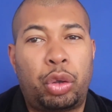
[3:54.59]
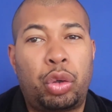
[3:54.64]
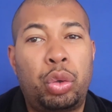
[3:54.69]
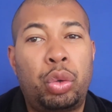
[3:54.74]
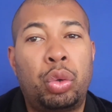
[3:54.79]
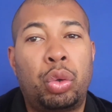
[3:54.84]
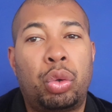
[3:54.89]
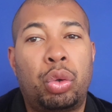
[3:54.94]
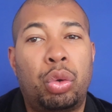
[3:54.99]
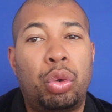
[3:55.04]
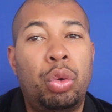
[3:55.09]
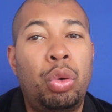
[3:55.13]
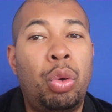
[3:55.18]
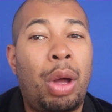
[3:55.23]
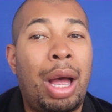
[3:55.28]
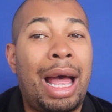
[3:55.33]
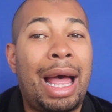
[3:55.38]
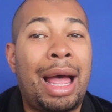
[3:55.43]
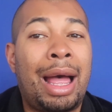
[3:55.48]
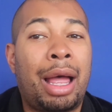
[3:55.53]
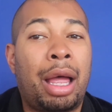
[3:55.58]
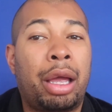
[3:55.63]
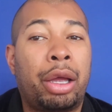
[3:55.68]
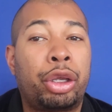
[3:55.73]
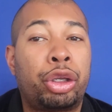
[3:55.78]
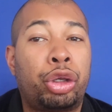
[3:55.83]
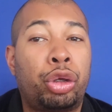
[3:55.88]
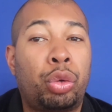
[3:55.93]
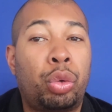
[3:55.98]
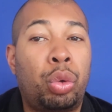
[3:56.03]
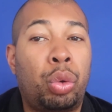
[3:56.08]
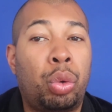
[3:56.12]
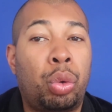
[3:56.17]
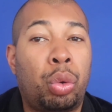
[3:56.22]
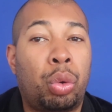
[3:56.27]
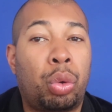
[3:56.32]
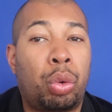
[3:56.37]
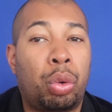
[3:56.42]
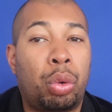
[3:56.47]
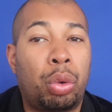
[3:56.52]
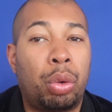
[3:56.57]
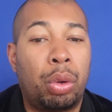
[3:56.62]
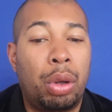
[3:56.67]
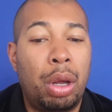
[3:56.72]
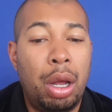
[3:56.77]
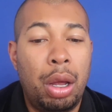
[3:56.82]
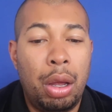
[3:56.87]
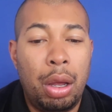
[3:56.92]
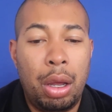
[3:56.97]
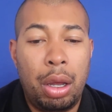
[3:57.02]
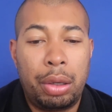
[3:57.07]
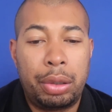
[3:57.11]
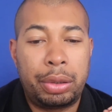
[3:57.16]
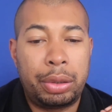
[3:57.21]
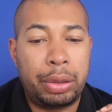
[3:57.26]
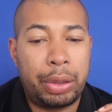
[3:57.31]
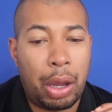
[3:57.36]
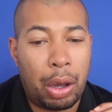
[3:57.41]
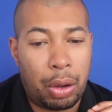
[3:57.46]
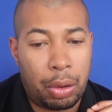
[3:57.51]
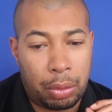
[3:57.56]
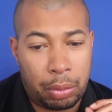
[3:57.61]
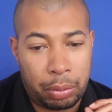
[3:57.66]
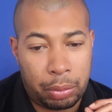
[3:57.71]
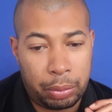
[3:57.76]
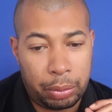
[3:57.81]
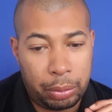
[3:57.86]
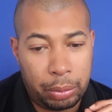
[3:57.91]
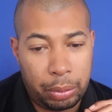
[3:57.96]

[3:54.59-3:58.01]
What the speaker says: Who are you? No.